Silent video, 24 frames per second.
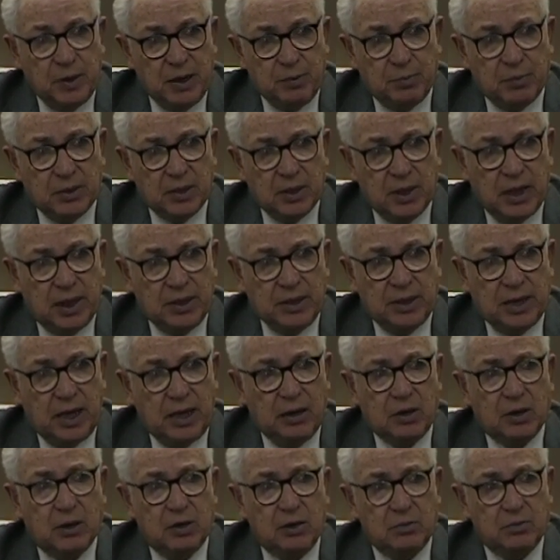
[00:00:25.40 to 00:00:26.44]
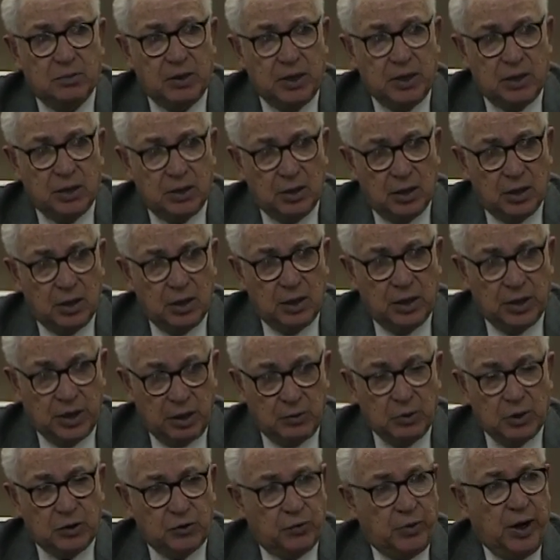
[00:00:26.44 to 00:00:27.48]
people, and
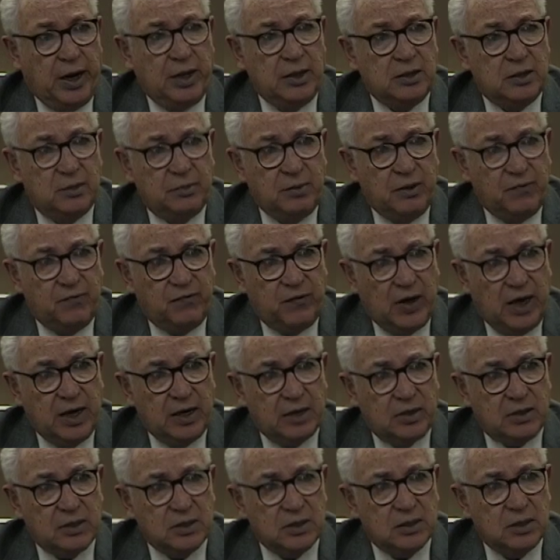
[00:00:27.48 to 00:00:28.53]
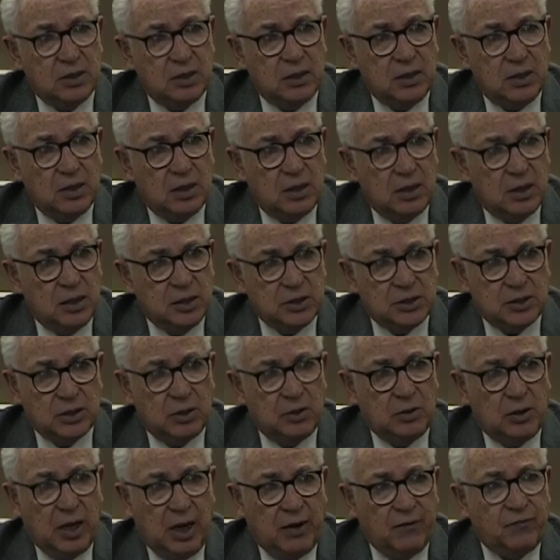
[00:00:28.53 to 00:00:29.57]
they were trained to be fighters.
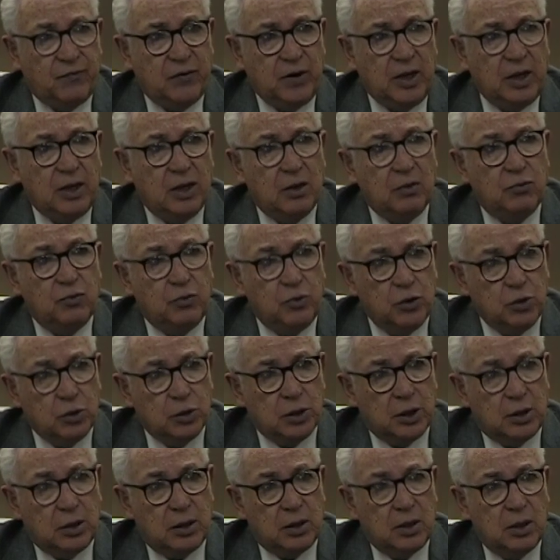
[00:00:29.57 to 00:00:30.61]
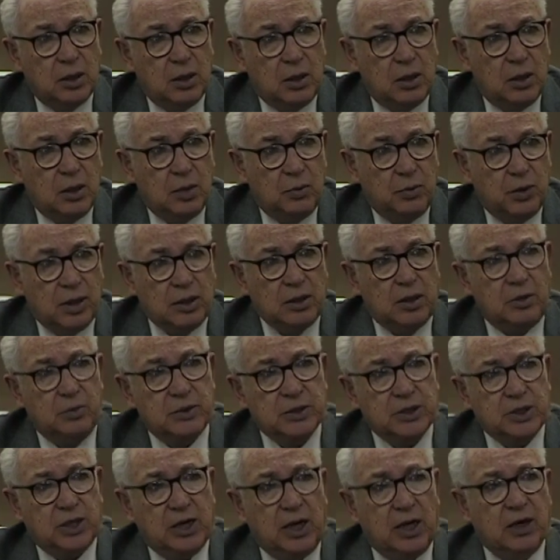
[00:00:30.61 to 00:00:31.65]
So every ruler, whether he
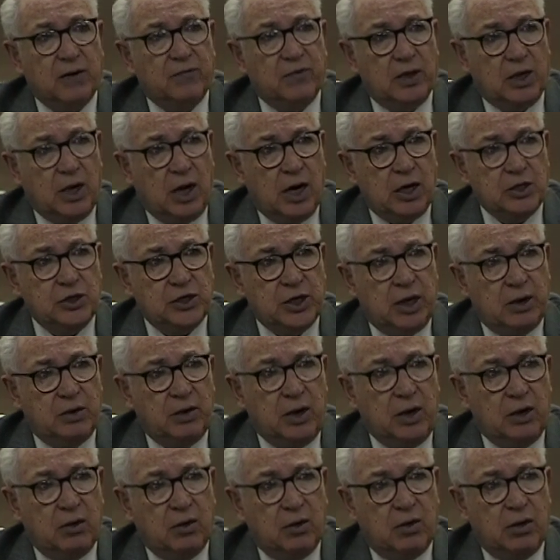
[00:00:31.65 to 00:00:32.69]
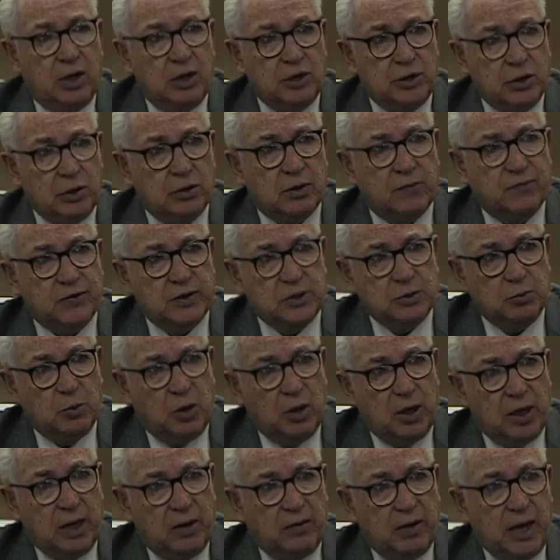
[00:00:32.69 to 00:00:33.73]
was a king of a large area or a duke of a
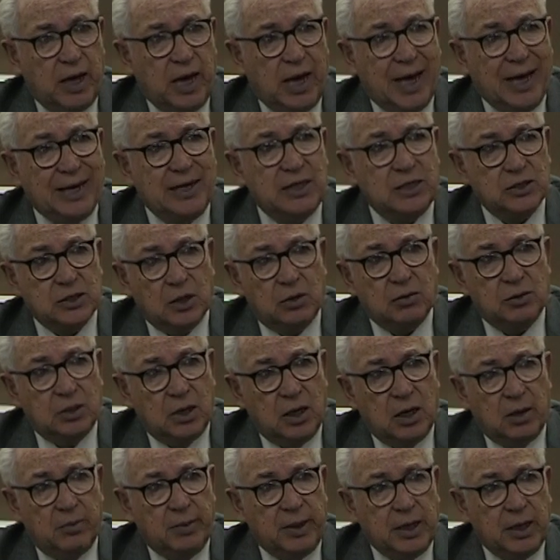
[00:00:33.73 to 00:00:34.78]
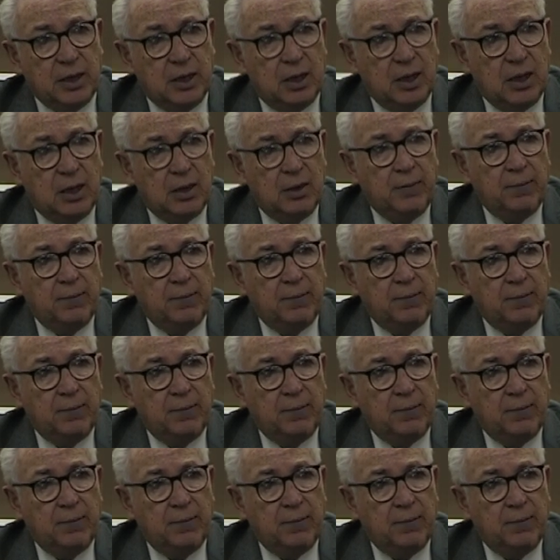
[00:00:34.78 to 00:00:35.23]
small area, had his own army.